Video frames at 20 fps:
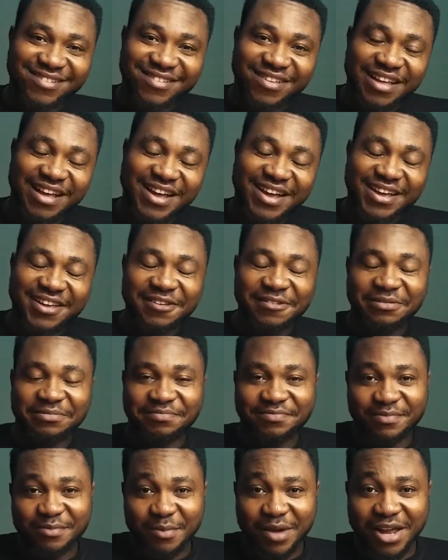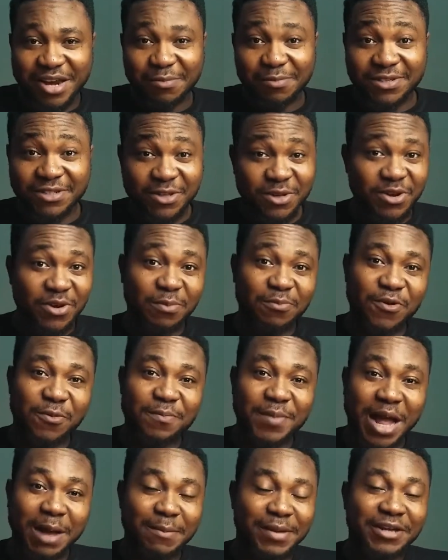Hi, my name is Tony
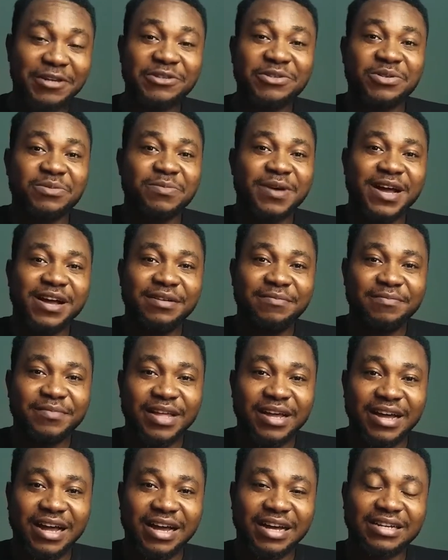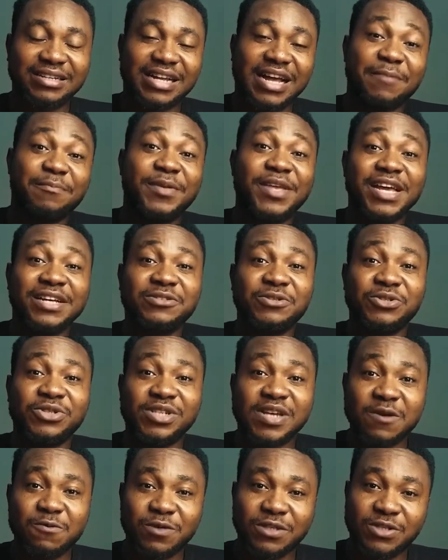Obum. I'm a YouTuber and I'm here to
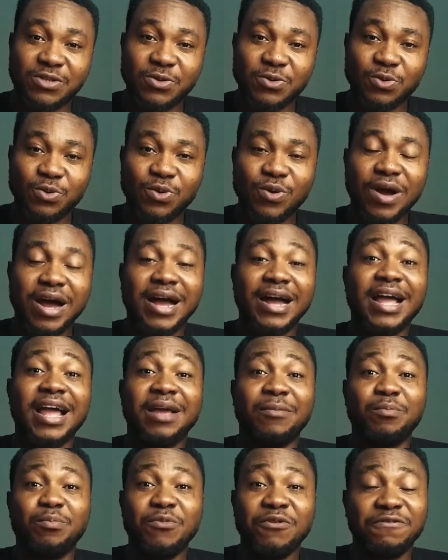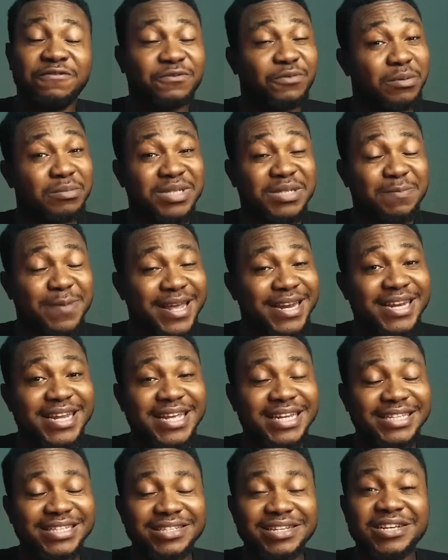share with you how I moved from
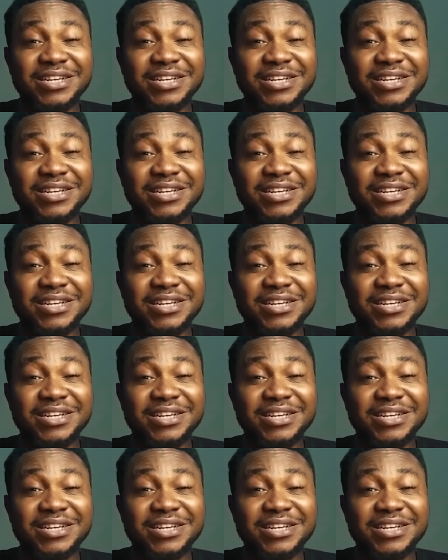spending